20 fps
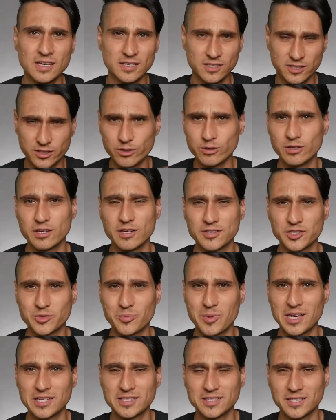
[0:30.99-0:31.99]
studio
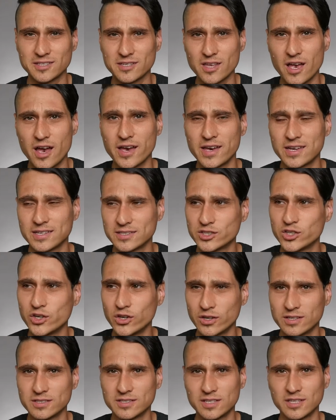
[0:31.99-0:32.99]
space is not as
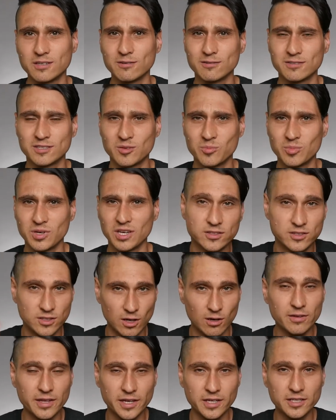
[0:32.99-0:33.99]
good as it used to be.
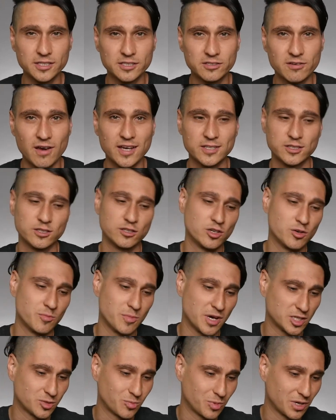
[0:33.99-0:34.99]
Don't let it distract you too
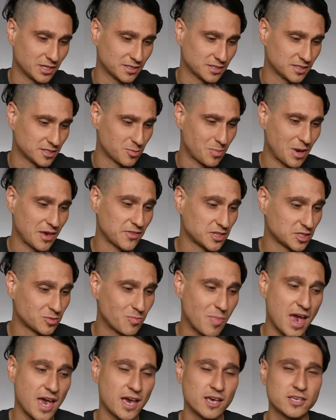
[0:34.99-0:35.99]
much because it's about this
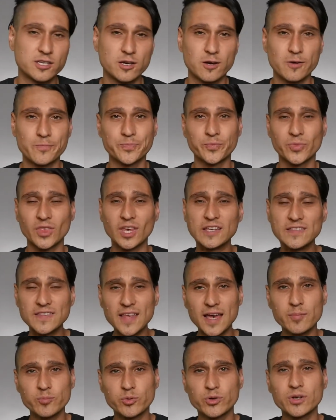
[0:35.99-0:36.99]
bag. So in
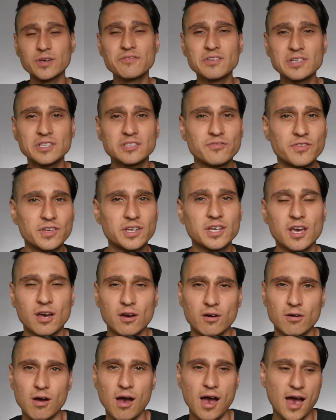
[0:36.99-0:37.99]
that previous
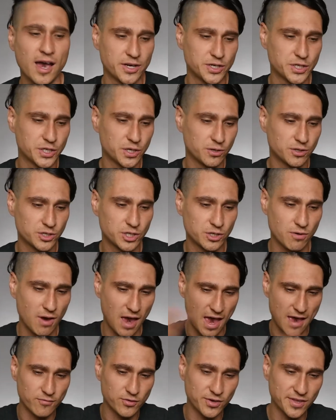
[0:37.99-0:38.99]
video, I showed you
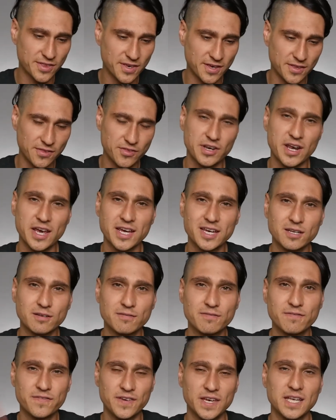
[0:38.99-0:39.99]
everything that I could
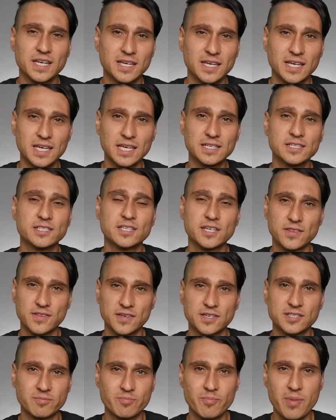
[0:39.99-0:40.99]
fit into
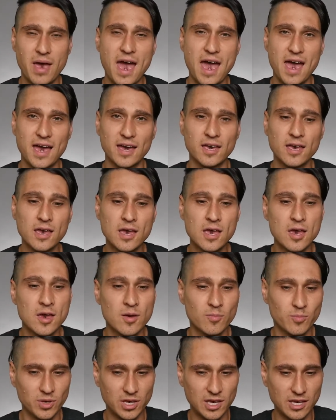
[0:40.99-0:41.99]
this bag
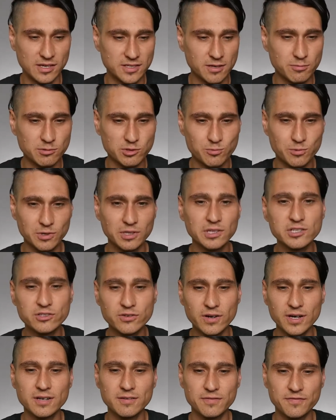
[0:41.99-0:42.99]
because I was really
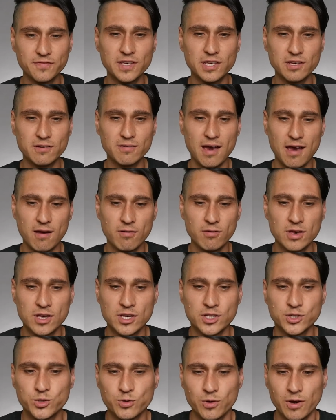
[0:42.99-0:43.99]
trying to figure out,
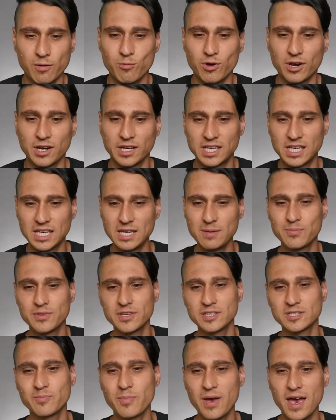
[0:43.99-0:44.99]
do I want to keep
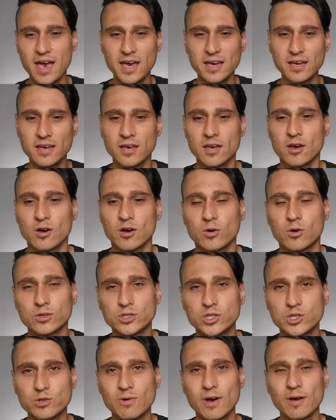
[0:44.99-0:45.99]
this bag?
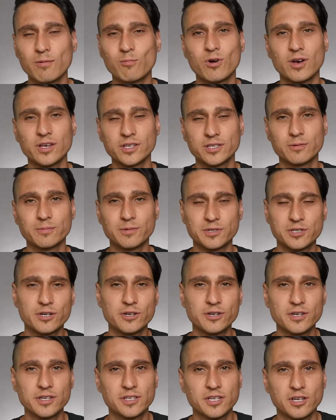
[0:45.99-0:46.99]
Do I want to
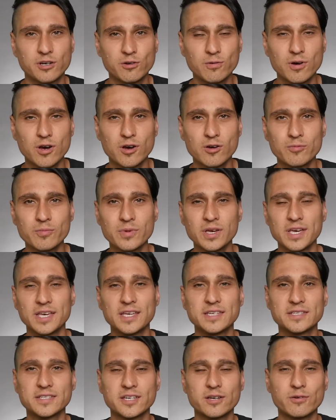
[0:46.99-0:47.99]
return it to Chrome?
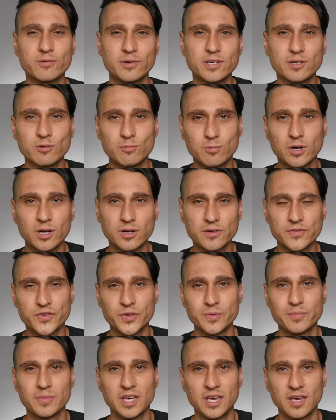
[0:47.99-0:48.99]
Is it going to work
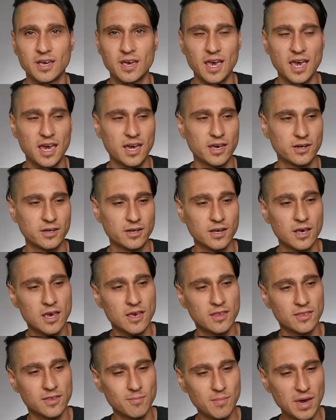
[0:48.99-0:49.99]
for me? And
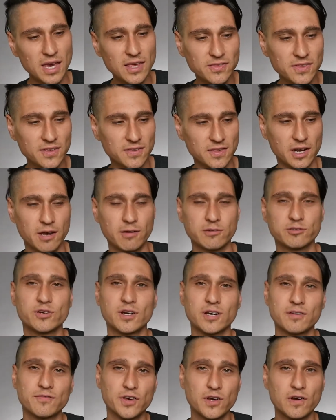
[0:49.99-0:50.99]
the main thing that I was
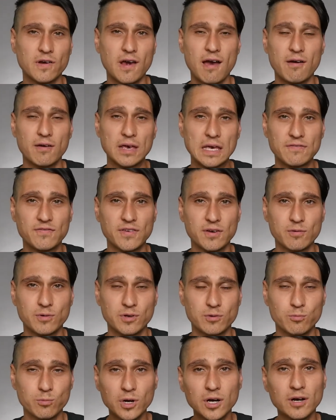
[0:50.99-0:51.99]
trying to figure out if it
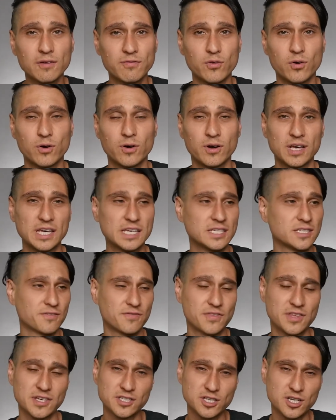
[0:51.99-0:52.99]
would work for is
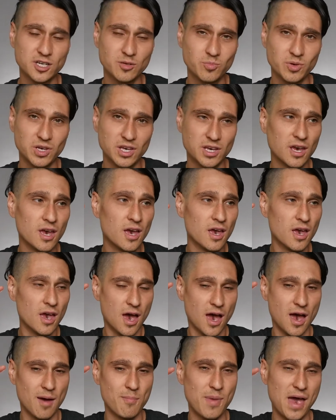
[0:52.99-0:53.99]
if this could be
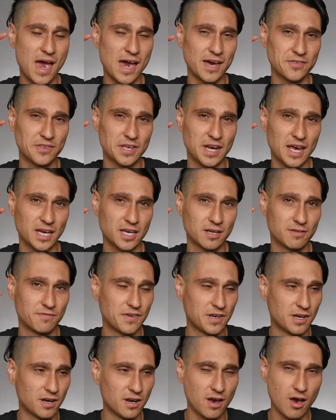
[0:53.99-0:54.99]
a bag that I could
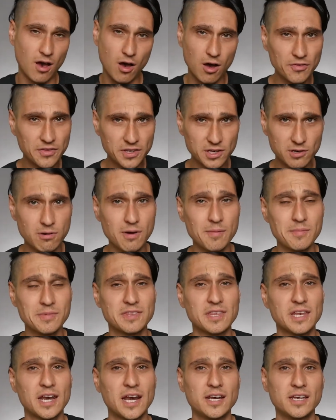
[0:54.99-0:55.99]
fit all the equipment
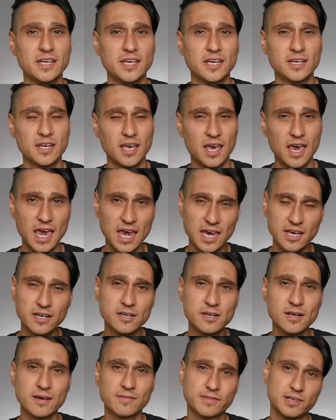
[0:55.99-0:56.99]
that I need and
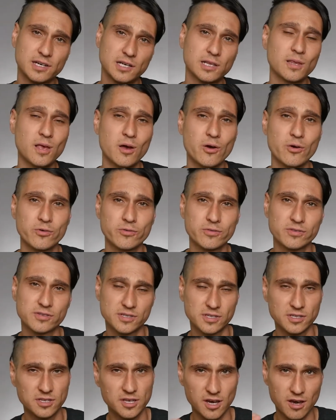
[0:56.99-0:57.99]
enough
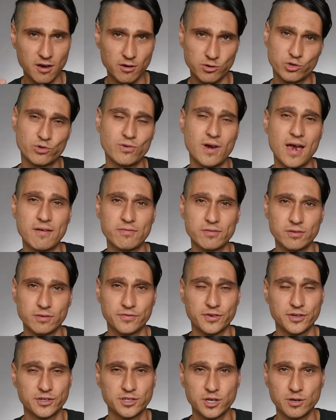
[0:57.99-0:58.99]
clothes to go travel
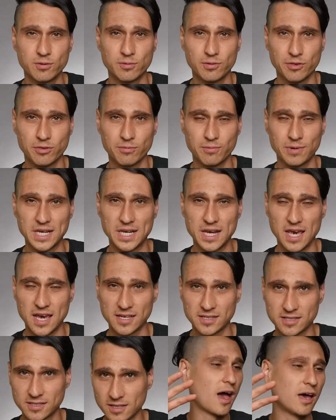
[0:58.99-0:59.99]
for 2 or 3
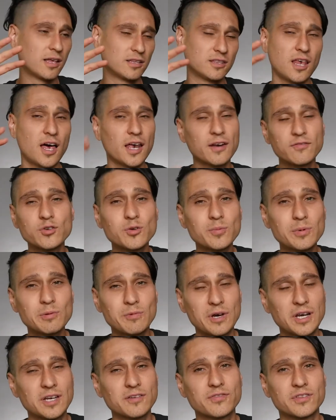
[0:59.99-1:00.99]
days. A lot of you have been
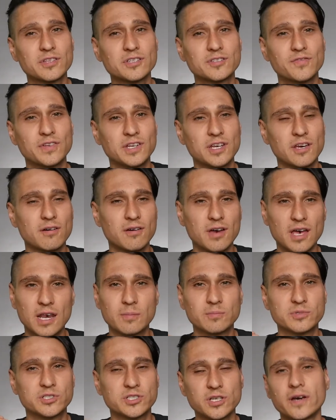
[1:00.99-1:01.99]
waiting for this video and
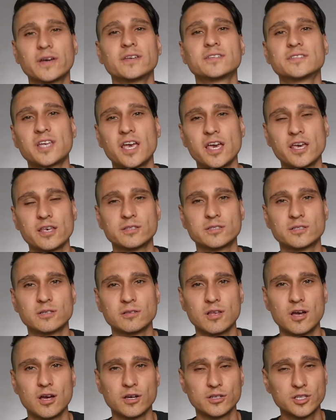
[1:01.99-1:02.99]
I'm sorry it's taken so
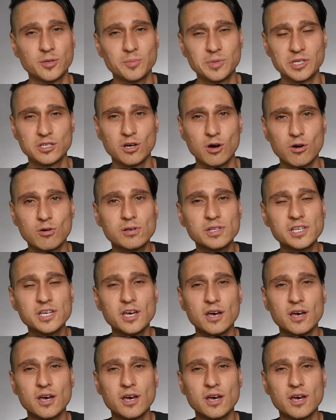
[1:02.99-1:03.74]
long. To be totally